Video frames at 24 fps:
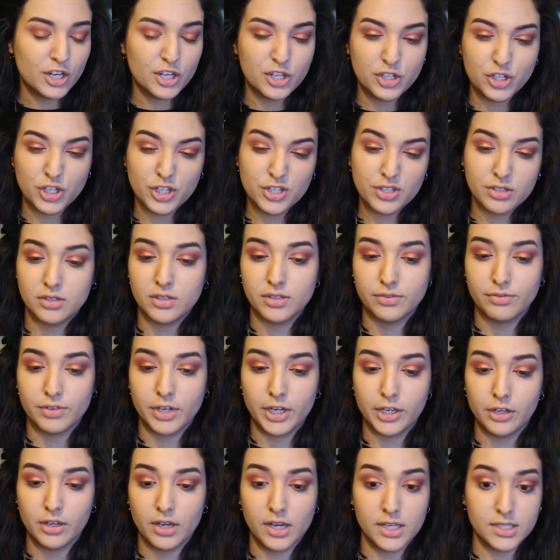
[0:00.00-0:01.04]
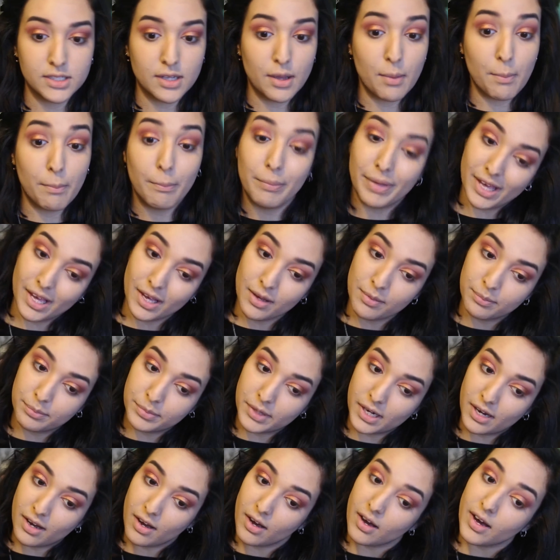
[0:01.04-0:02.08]
just to define your eyes a bit,
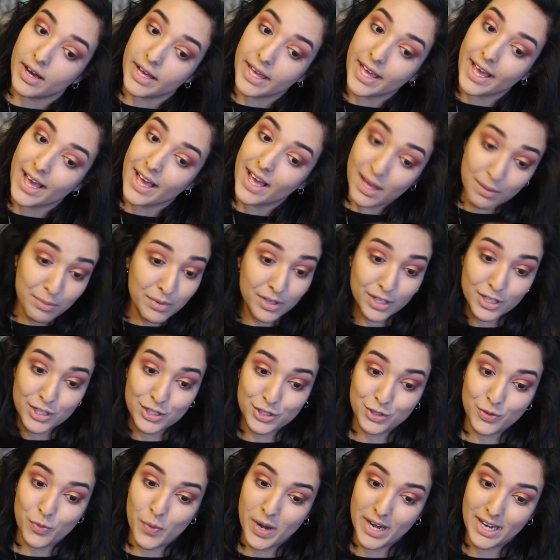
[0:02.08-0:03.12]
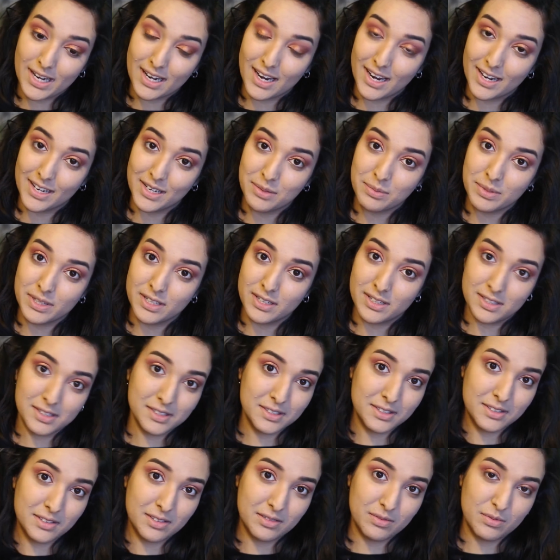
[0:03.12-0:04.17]
but I am going to do winged liner because